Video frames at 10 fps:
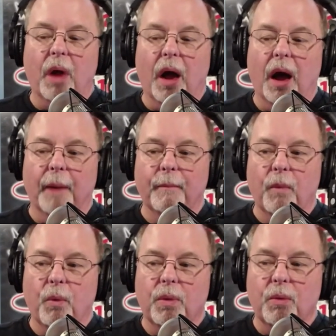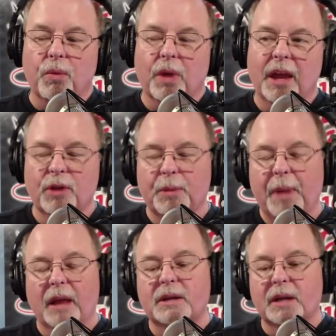Yeah. Given the
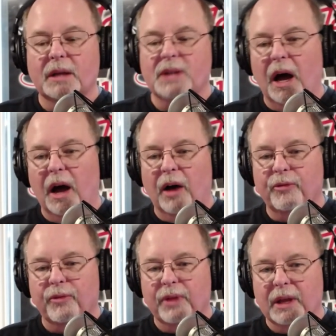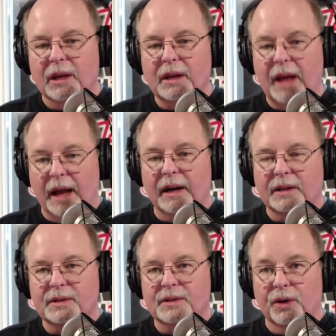politics of the
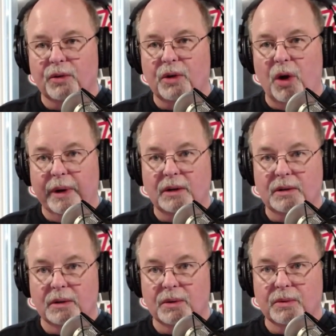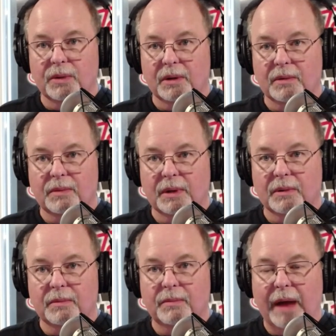candidates that are going to
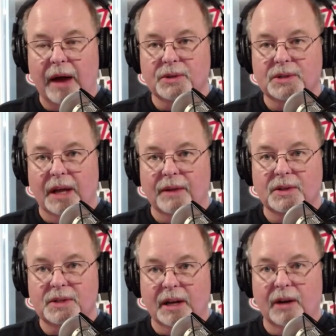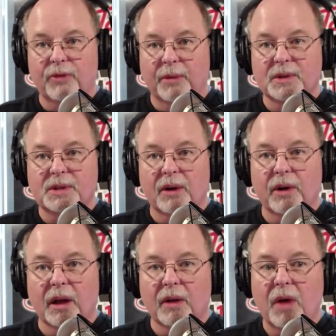the House and the Senate from this
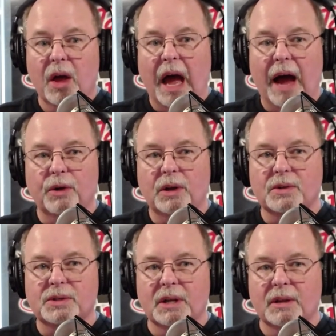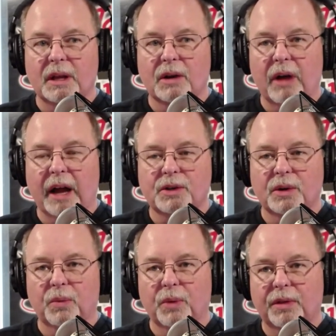area, how do you see the
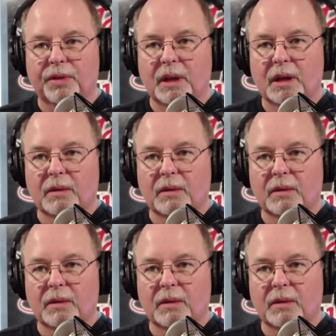interaction with the